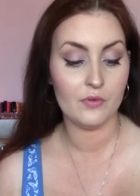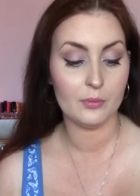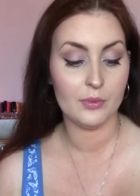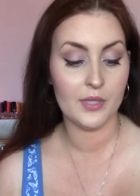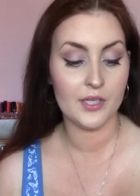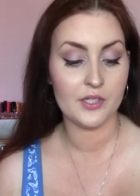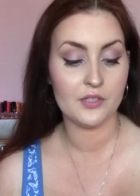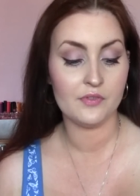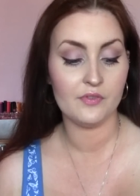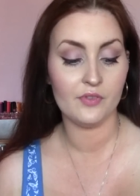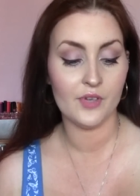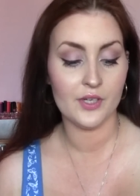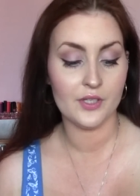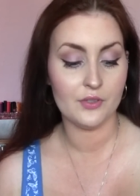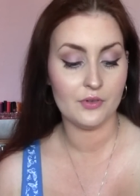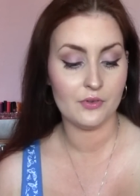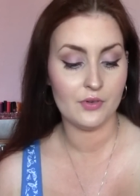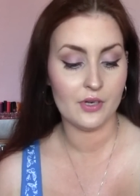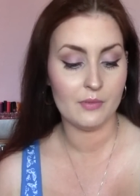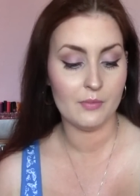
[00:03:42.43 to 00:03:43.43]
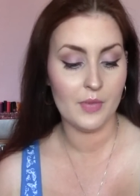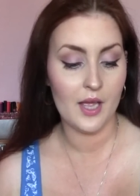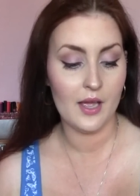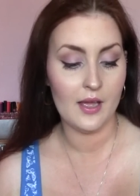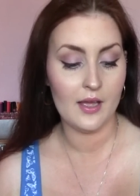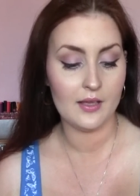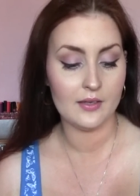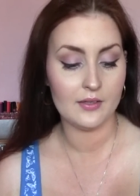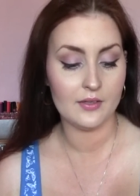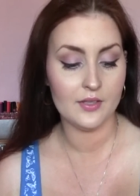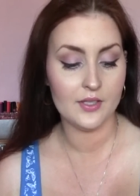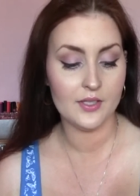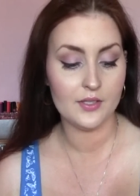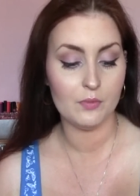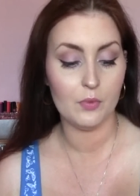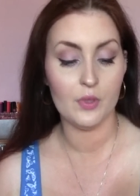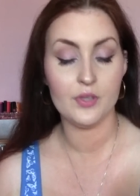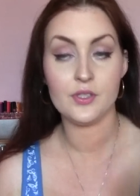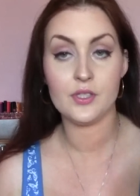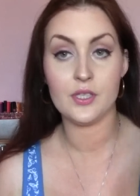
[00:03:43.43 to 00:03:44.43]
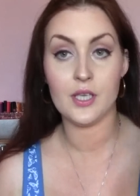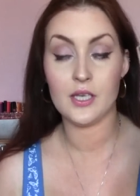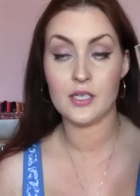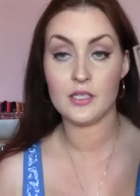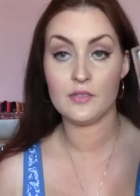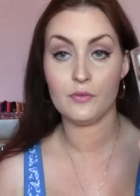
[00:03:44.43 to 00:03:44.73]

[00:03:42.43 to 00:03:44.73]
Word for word: and Replenish Face Cream, and this once again